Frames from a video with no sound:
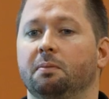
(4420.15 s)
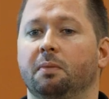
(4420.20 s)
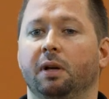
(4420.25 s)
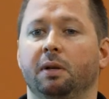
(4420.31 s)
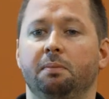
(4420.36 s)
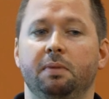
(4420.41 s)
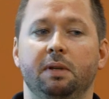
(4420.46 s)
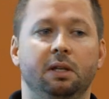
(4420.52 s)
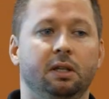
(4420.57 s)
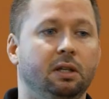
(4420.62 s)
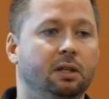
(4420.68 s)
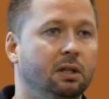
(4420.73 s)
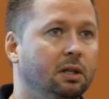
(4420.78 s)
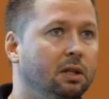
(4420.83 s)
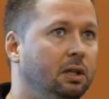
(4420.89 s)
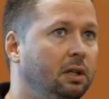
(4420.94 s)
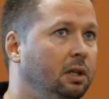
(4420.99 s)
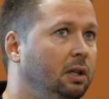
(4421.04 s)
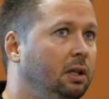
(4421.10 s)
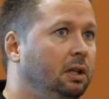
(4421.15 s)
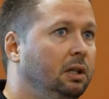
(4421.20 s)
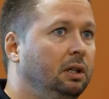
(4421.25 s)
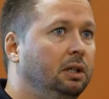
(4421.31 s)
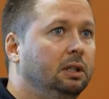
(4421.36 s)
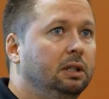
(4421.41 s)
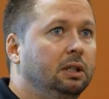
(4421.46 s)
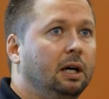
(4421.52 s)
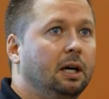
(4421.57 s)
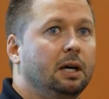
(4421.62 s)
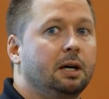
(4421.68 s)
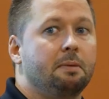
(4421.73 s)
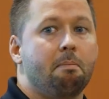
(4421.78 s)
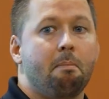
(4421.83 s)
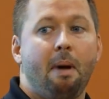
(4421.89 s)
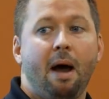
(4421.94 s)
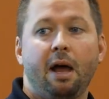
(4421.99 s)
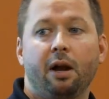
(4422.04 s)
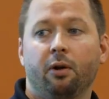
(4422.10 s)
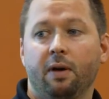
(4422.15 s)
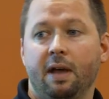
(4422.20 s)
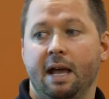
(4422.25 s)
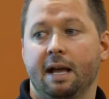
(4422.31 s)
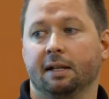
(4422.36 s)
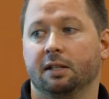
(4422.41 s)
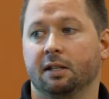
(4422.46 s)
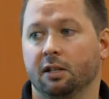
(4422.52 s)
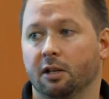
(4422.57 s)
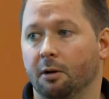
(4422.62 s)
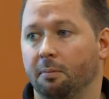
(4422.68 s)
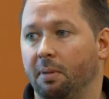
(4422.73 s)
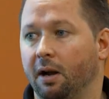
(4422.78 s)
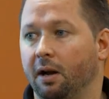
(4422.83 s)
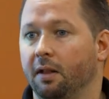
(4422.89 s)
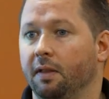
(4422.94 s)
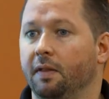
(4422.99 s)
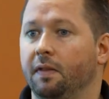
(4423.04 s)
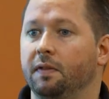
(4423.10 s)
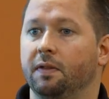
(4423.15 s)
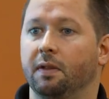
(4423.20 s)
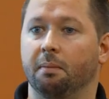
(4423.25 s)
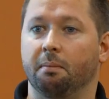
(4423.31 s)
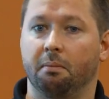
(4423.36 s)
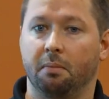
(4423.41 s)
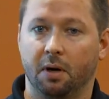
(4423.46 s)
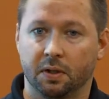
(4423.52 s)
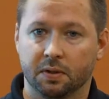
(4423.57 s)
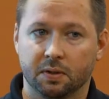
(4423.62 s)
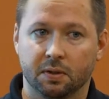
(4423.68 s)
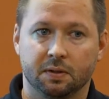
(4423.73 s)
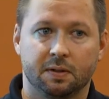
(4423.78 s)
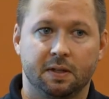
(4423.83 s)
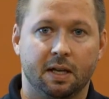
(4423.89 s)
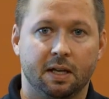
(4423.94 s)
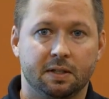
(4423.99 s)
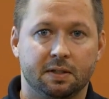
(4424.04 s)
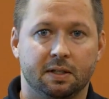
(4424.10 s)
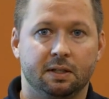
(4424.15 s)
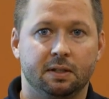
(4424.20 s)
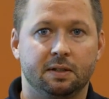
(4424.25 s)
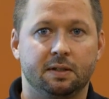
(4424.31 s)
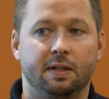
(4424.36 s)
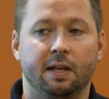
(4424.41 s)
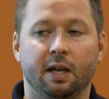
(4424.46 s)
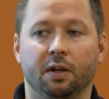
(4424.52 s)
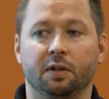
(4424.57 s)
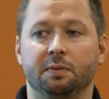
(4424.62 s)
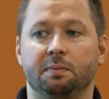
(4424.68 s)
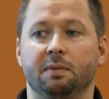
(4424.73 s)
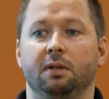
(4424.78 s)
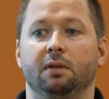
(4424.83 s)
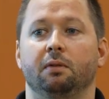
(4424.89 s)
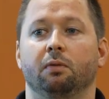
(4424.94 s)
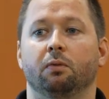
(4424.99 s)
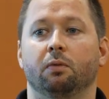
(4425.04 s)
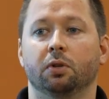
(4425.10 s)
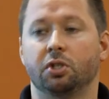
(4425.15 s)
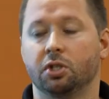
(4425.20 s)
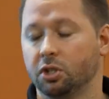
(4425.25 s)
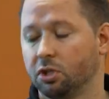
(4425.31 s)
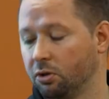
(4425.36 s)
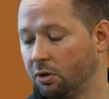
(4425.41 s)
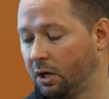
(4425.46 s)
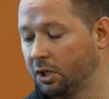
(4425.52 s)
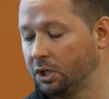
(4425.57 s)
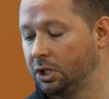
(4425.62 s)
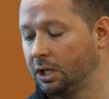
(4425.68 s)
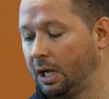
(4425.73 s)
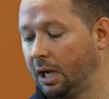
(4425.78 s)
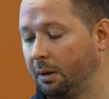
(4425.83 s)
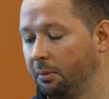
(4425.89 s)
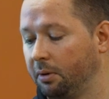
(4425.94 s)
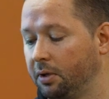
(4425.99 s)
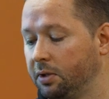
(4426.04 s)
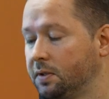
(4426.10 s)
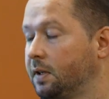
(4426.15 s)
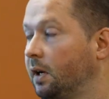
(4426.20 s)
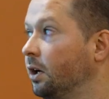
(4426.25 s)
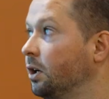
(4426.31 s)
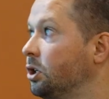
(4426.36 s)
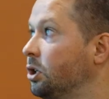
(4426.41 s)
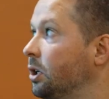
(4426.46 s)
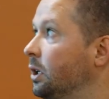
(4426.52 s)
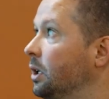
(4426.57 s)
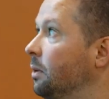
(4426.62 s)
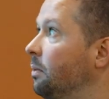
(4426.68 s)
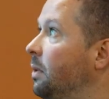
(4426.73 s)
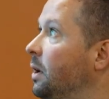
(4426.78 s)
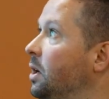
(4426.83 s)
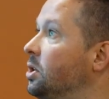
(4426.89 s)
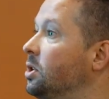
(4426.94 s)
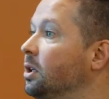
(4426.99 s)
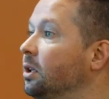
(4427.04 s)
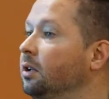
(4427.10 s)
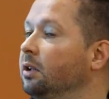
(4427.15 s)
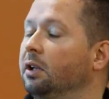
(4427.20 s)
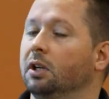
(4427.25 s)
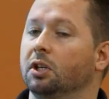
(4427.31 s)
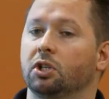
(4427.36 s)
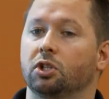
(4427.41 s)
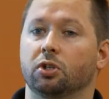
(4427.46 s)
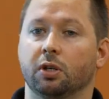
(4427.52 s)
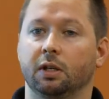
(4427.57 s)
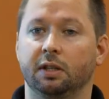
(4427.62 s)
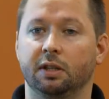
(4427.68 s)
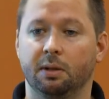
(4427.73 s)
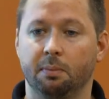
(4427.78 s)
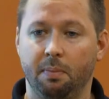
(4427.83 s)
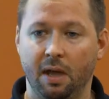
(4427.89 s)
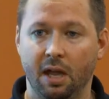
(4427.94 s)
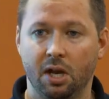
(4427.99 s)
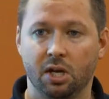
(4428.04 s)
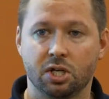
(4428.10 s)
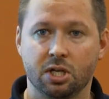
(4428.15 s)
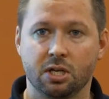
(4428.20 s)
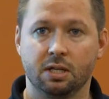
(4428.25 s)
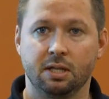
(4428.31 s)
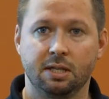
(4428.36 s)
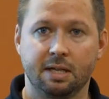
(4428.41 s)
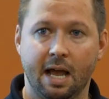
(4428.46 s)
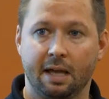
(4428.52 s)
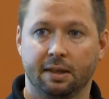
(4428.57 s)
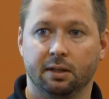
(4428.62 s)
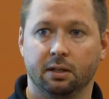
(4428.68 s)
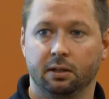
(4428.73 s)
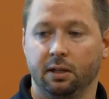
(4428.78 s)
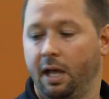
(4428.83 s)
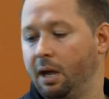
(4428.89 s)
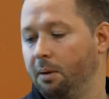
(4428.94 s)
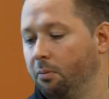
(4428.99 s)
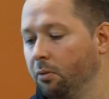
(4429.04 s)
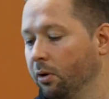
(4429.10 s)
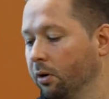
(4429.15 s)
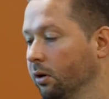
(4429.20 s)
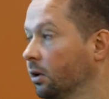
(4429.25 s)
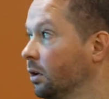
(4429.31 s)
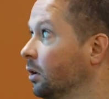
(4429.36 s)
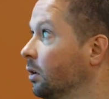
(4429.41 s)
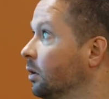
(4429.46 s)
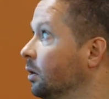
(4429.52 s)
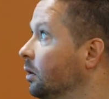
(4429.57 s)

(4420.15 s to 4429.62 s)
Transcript: It might be um, mono acting up on it. The muscle testing tells me which direction I'm going to start treating the patient. Treat the patient, not the lab work.